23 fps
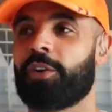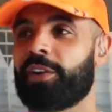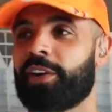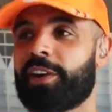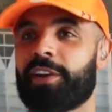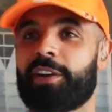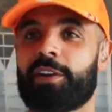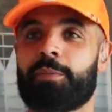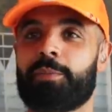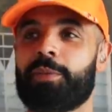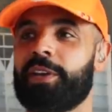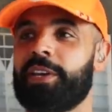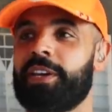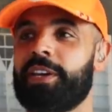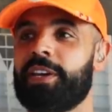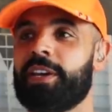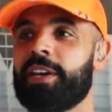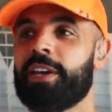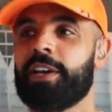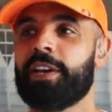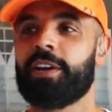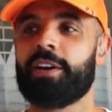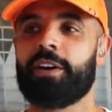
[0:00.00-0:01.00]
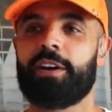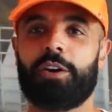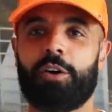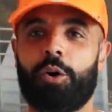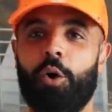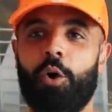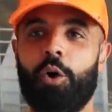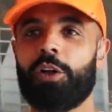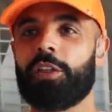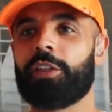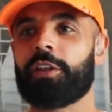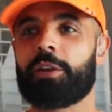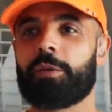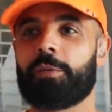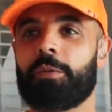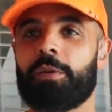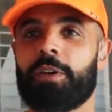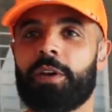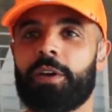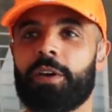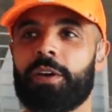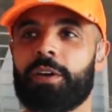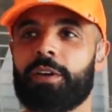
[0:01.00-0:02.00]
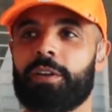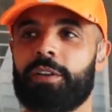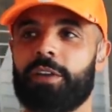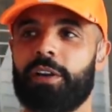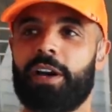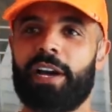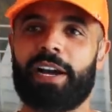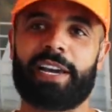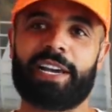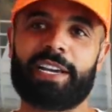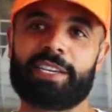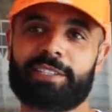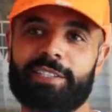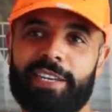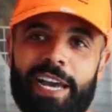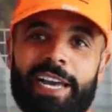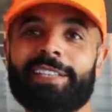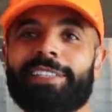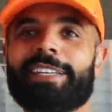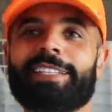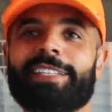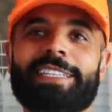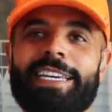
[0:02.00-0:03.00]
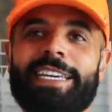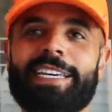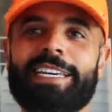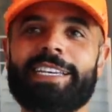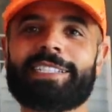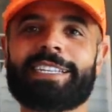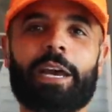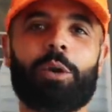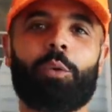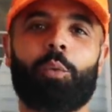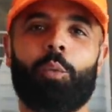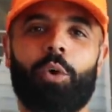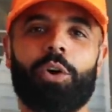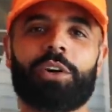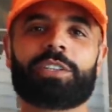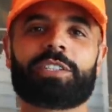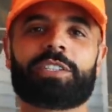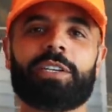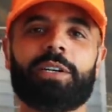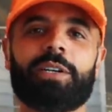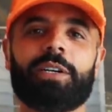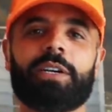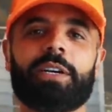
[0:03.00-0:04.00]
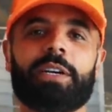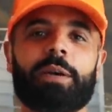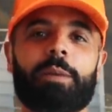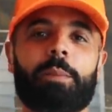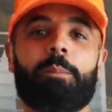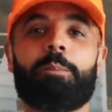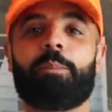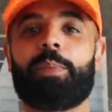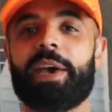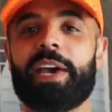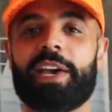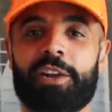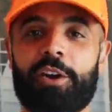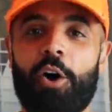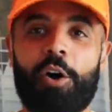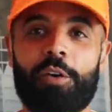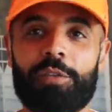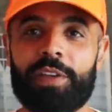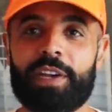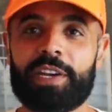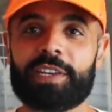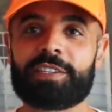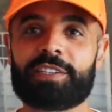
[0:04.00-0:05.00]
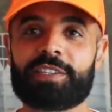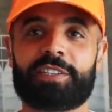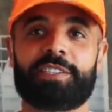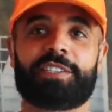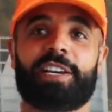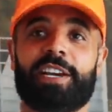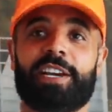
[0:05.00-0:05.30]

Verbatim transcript: or are they going to be uh, all of the I guess the entities that want to bid on this